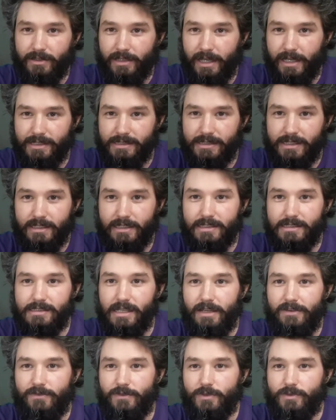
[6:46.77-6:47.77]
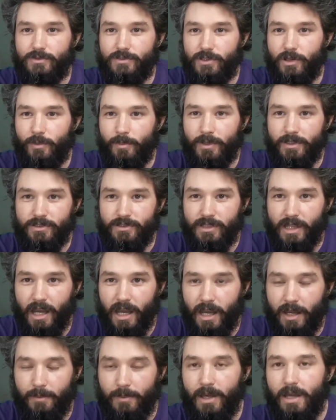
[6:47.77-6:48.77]
That's going to save you so much
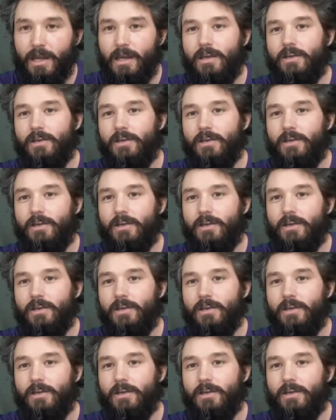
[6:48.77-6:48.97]
time.